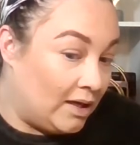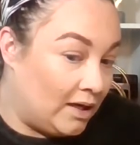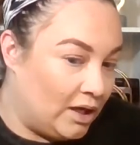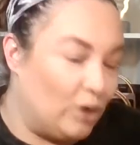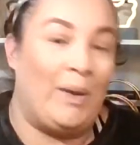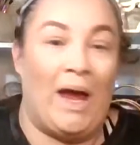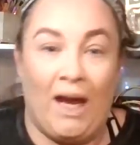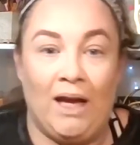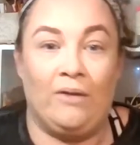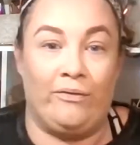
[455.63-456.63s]
you're
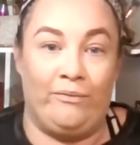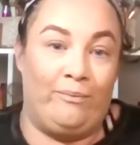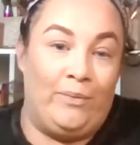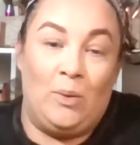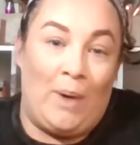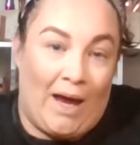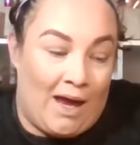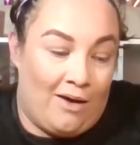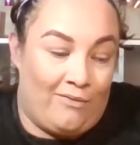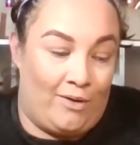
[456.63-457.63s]
paying
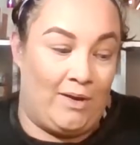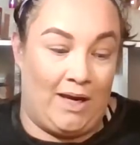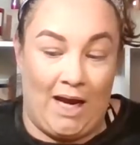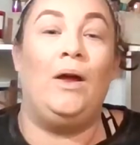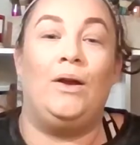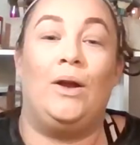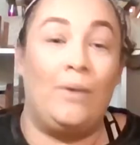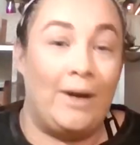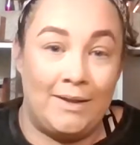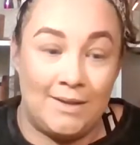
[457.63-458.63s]
for the name. No
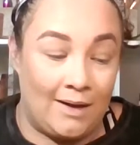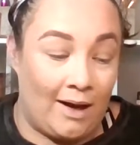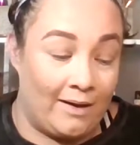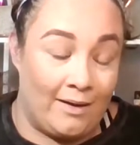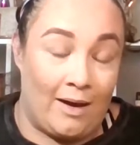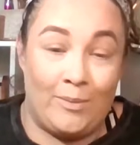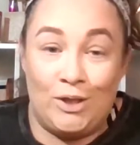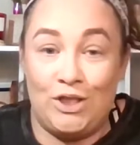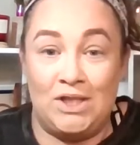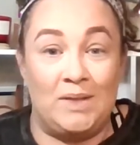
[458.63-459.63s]
hate to Kylie. I mean,
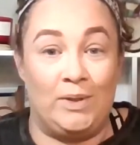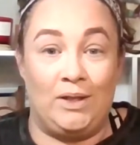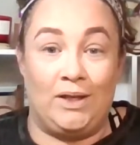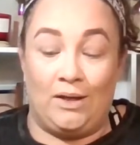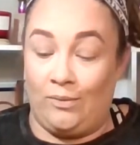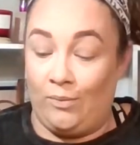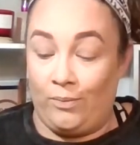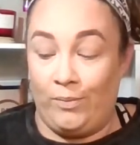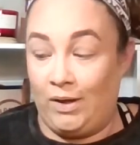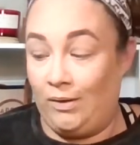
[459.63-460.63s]
she's a billionaire.
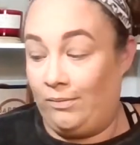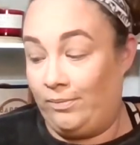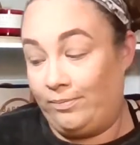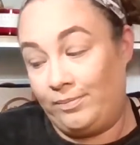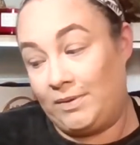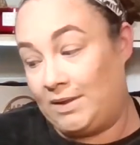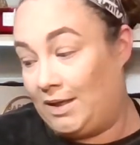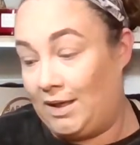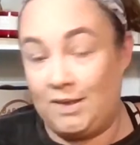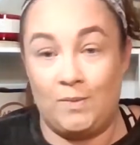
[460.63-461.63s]
It
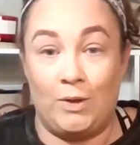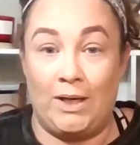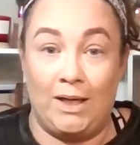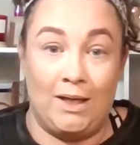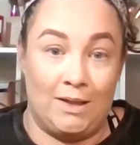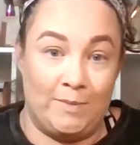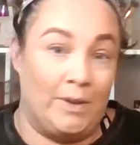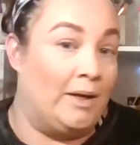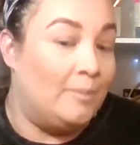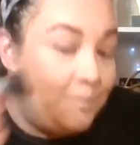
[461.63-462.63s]
is what it is, but